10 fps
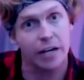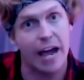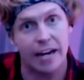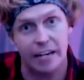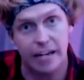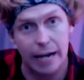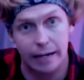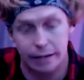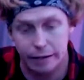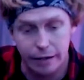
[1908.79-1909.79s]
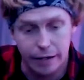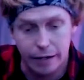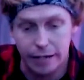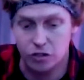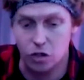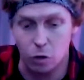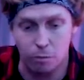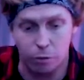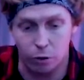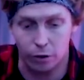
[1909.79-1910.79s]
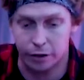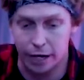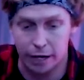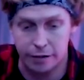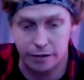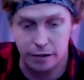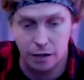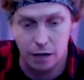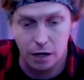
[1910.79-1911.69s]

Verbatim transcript: and yank it. It's so important, guys.